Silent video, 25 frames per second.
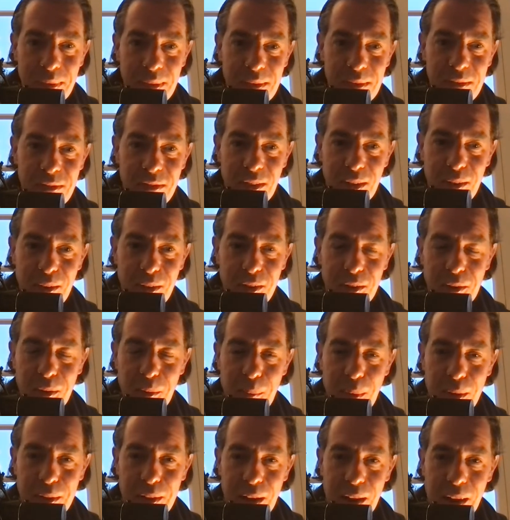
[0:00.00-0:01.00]
So I don't know
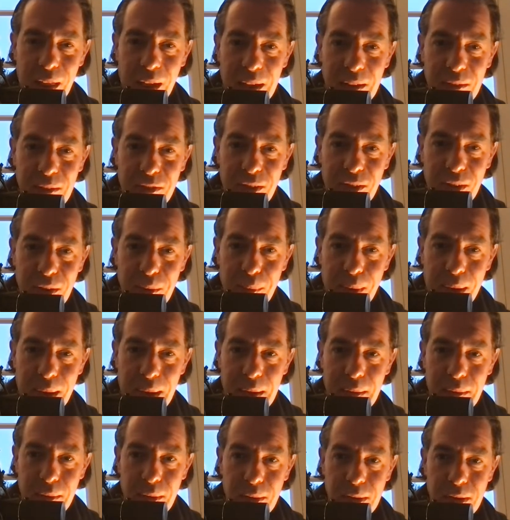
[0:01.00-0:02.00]
where the light's going to
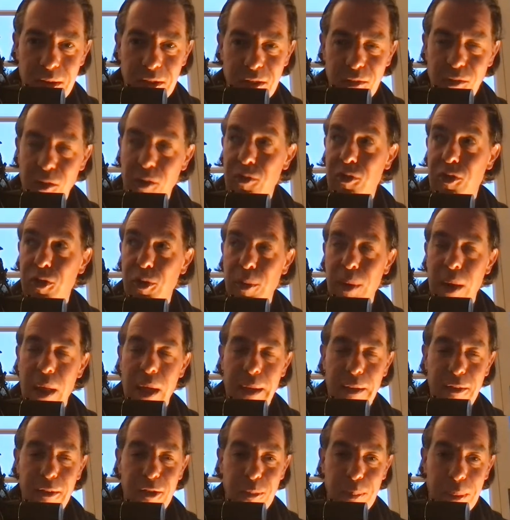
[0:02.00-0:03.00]
angle, because I've got two
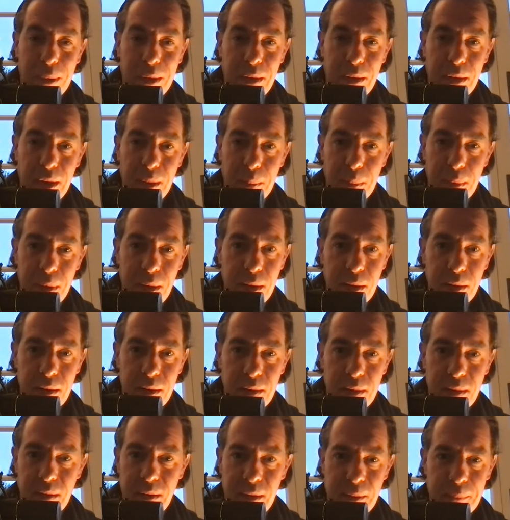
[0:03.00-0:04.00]
lights behind me,
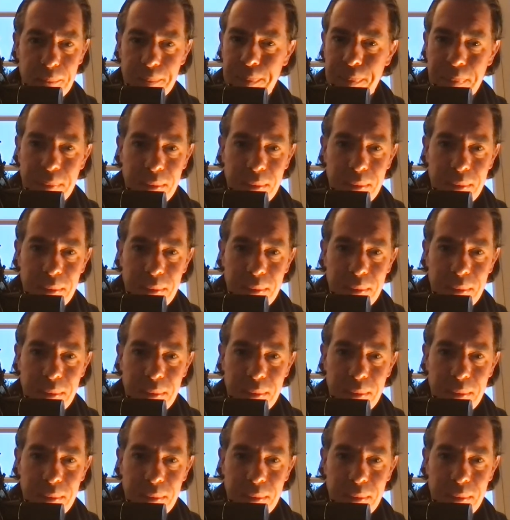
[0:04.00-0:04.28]
and